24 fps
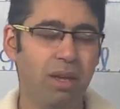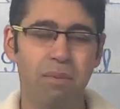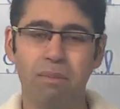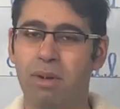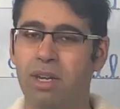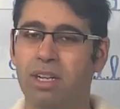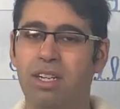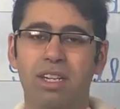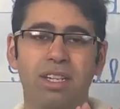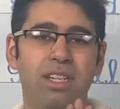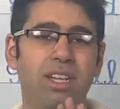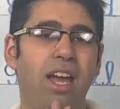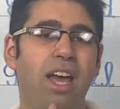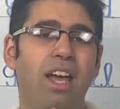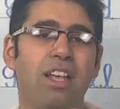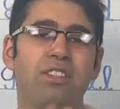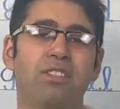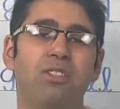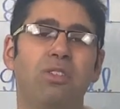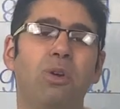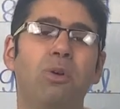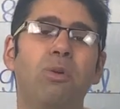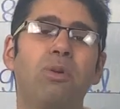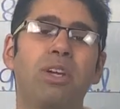but it
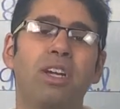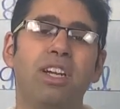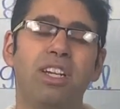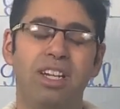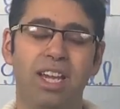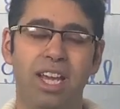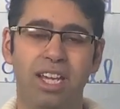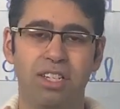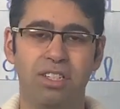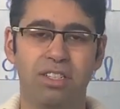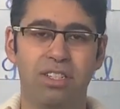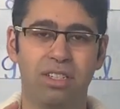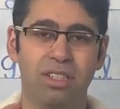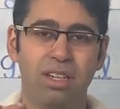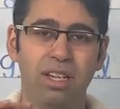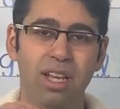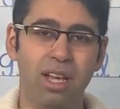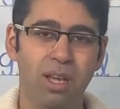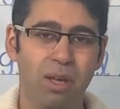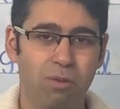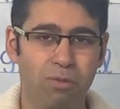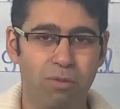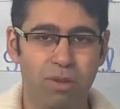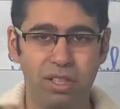has no connection
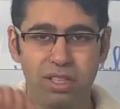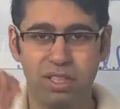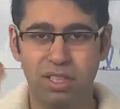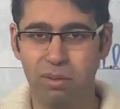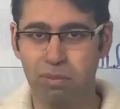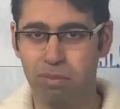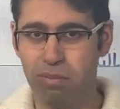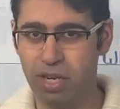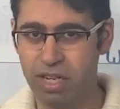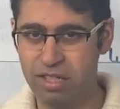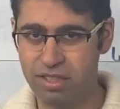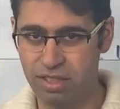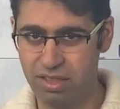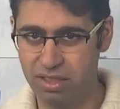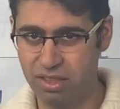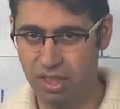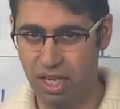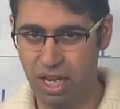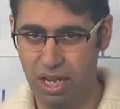with the present.